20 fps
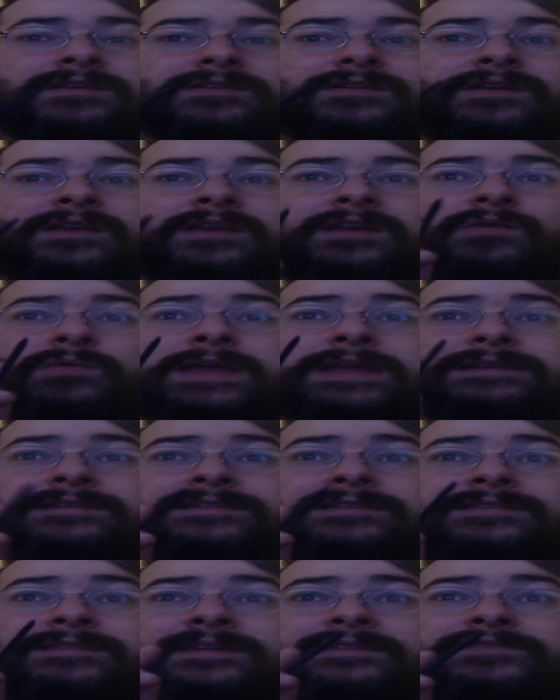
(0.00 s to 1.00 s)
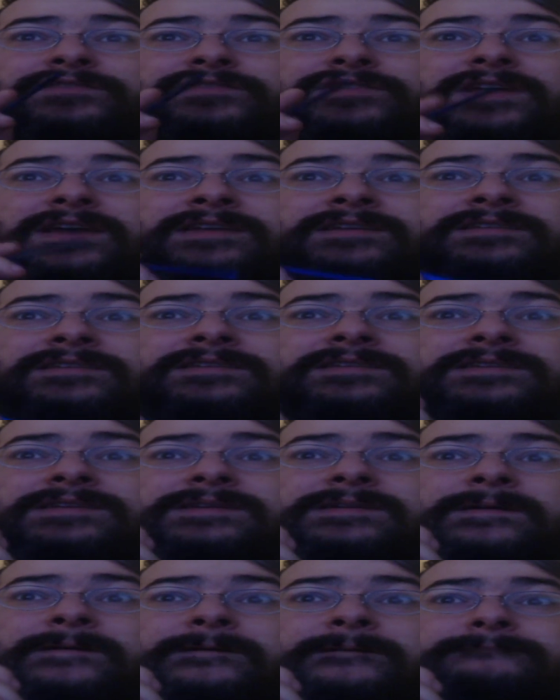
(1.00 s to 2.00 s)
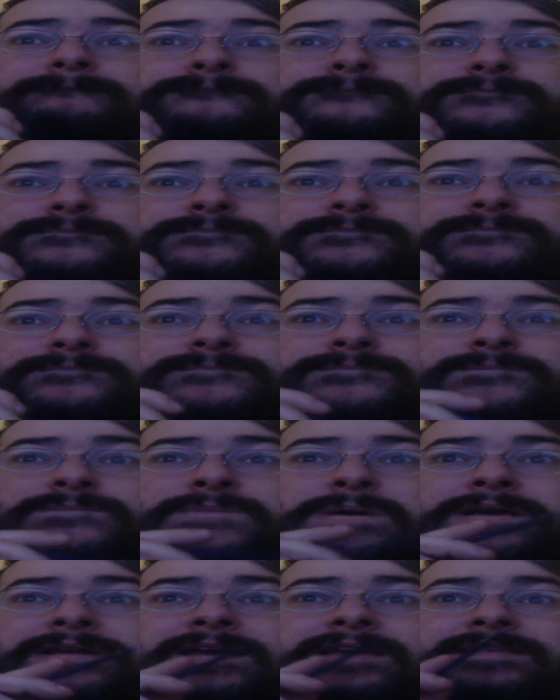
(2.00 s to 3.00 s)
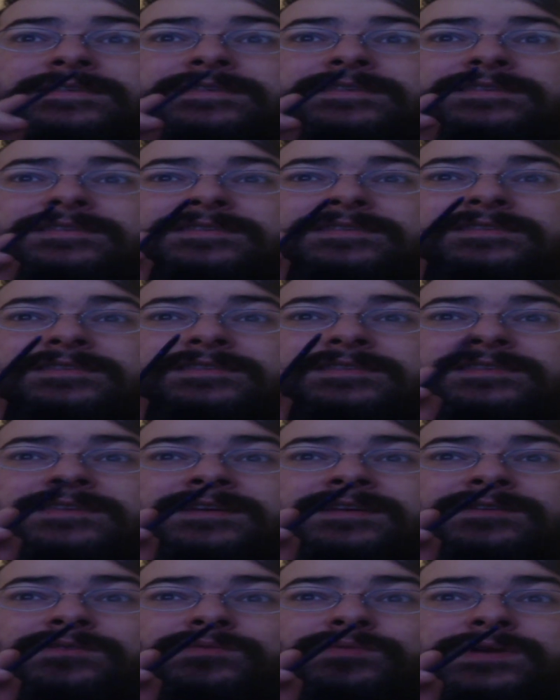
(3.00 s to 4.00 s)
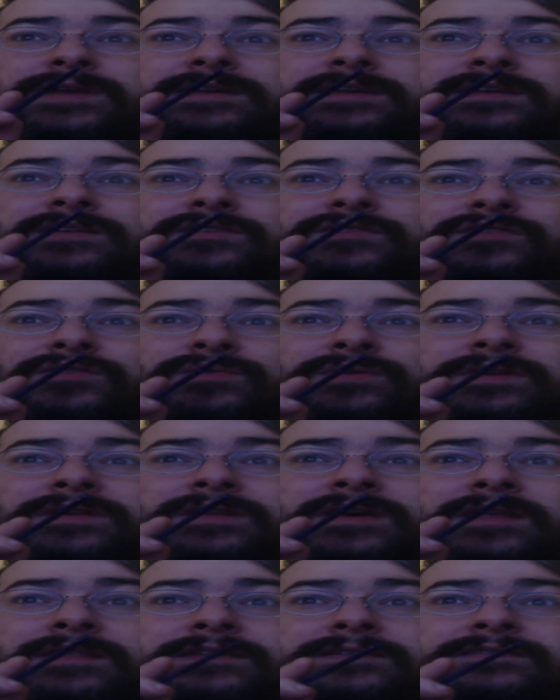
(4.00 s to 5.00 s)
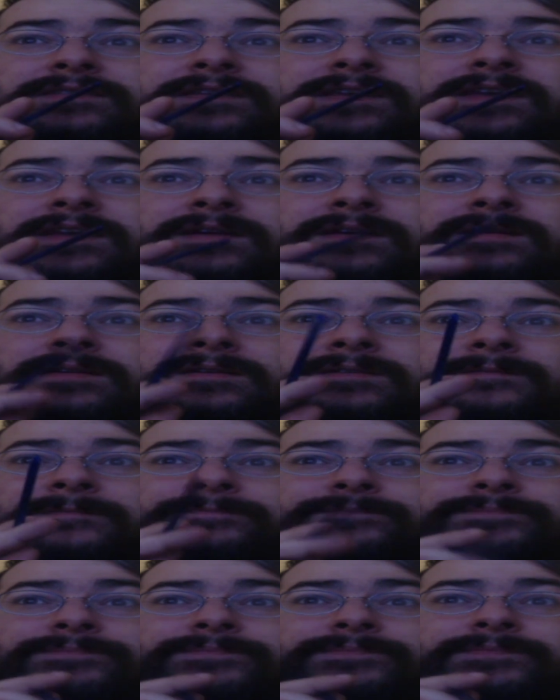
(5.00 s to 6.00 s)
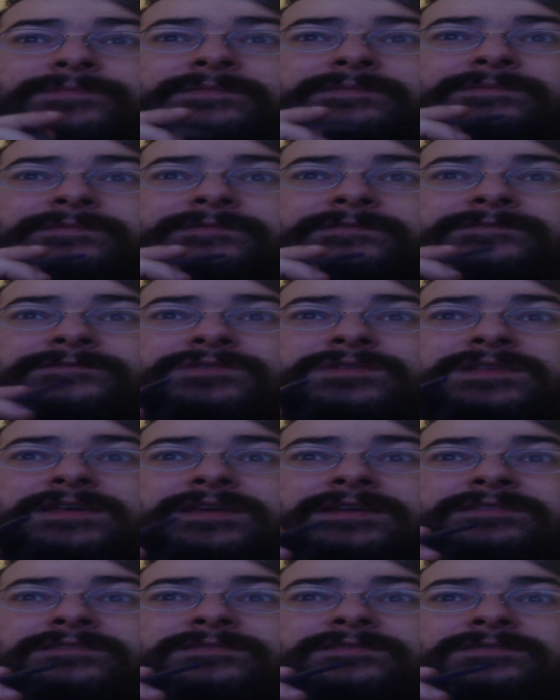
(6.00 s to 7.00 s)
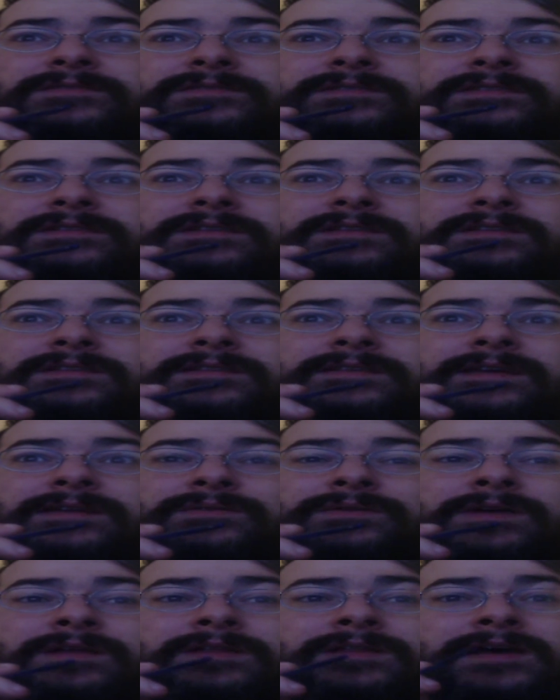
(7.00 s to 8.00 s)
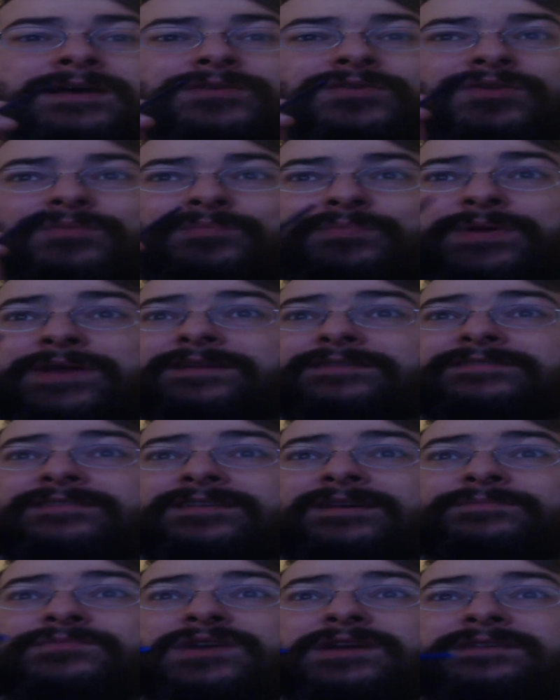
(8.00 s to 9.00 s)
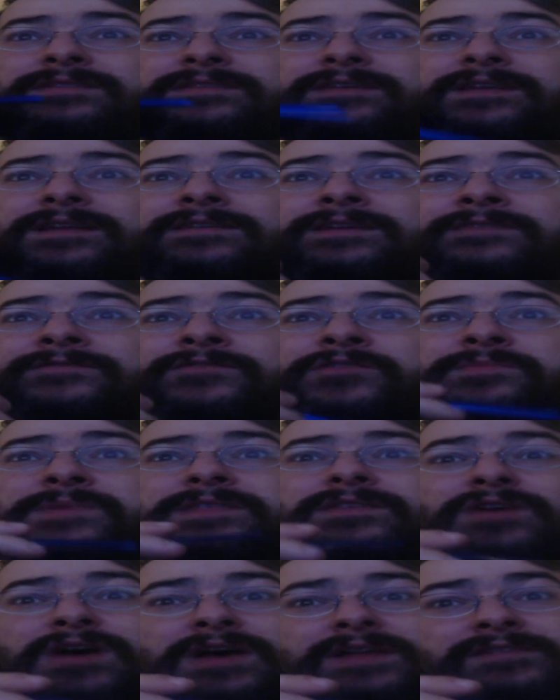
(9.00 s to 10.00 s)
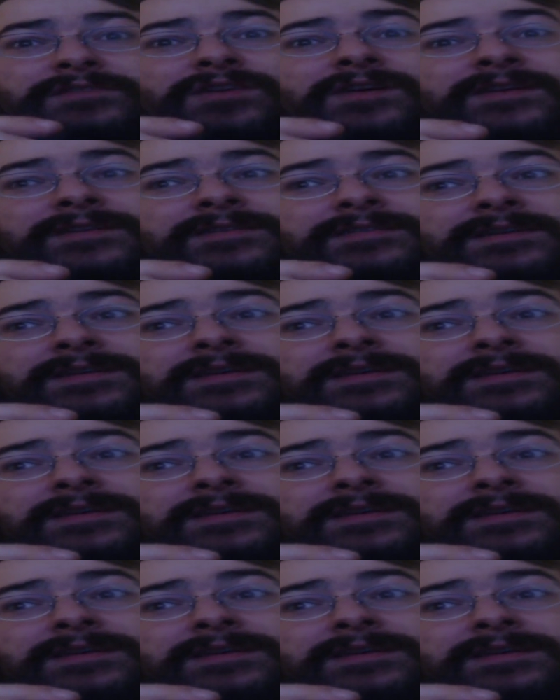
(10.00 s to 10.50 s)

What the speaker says: equate to this yet, but I think we can do another tier for this that'll allow you to pick a subject that I'll give you my thoughts on.